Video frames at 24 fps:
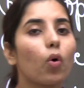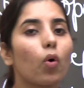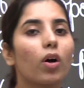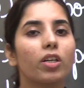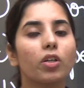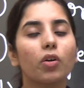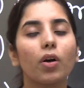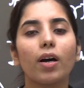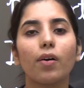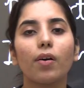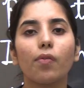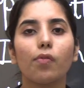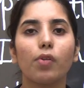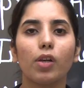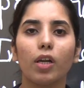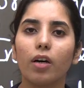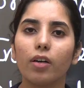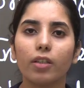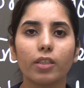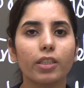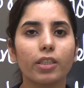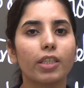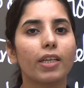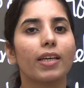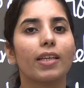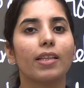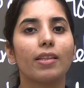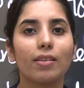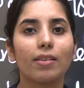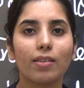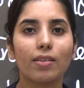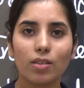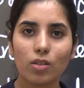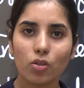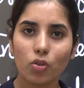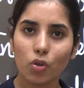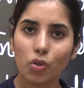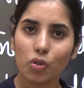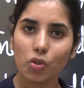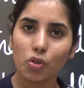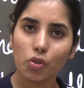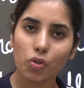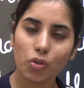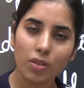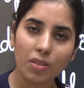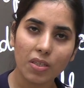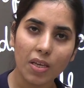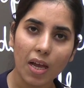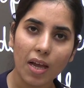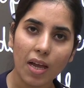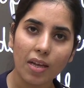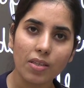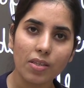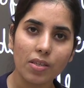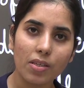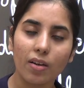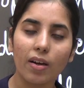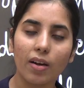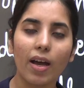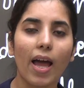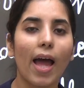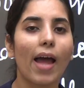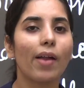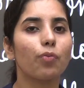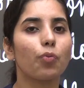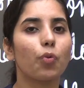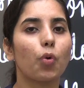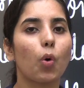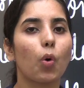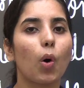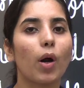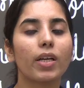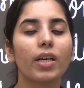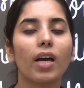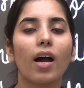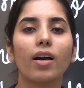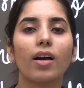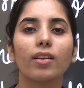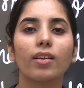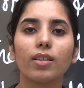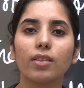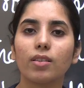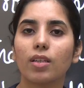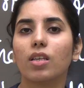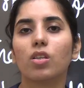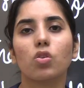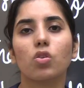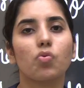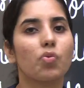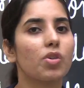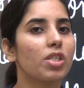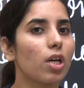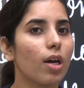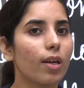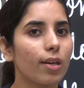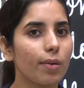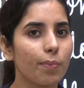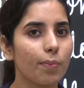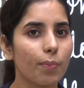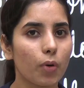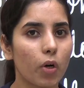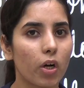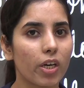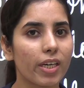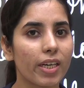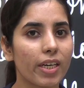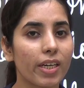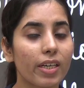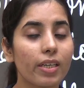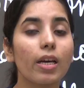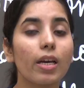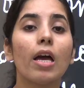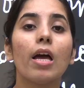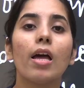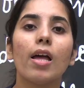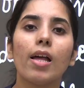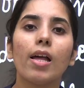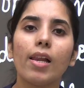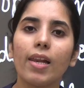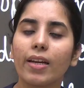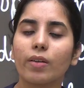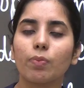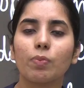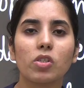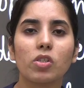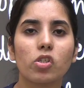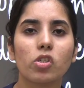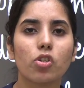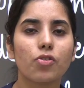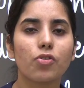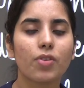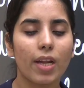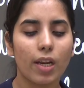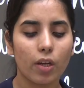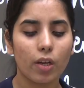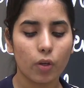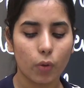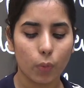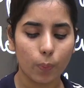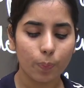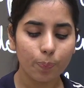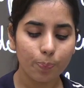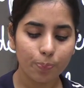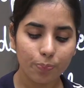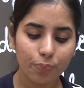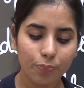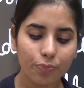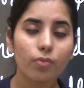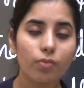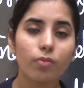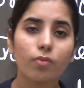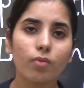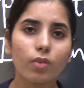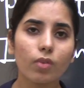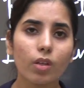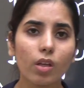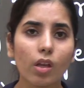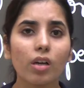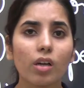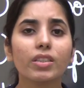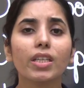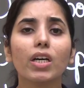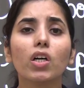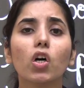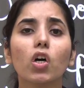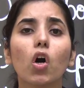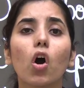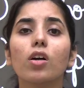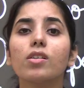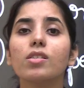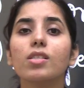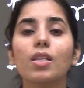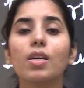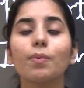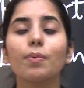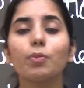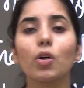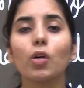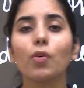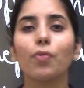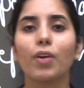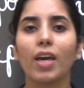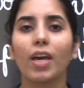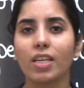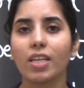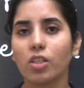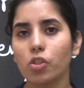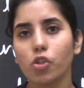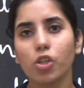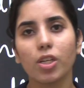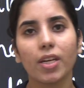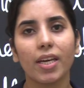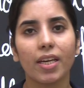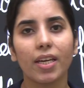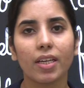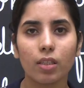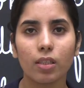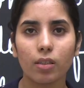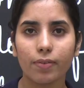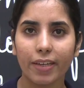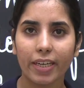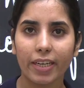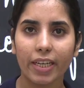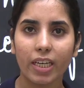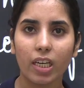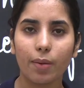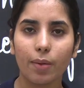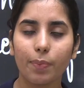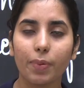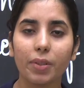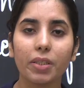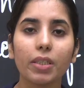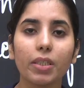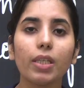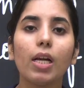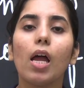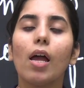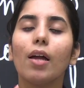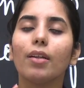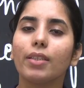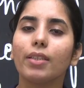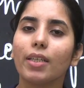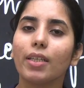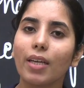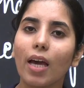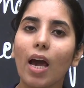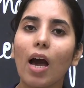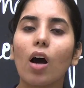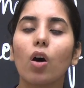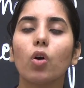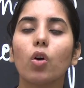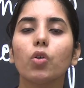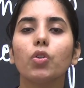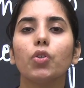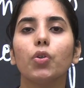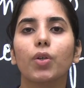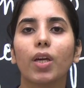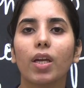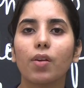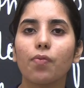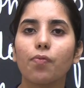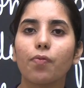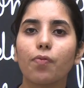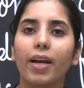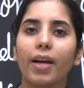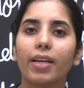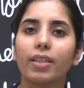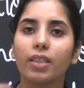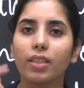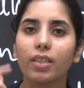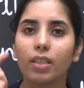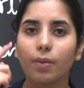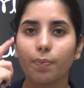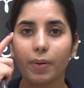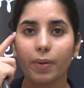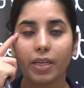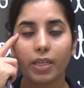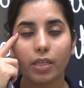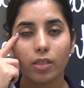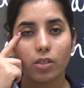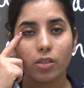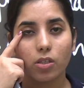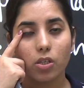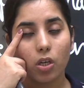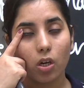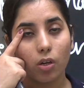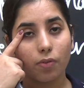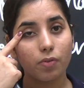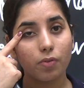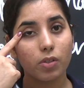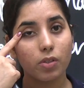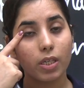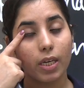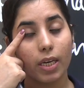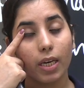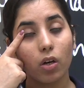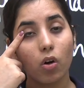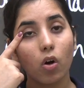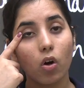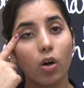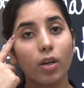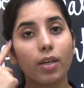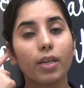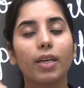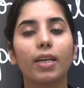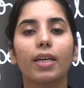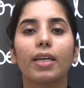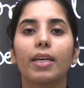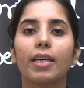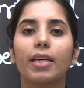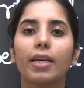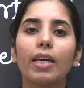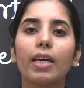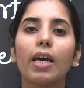what you have learnt in this question's answer and what are the things which are important, let me just tell you. The concept of action angle variable, that how you can find the dependency of J on E,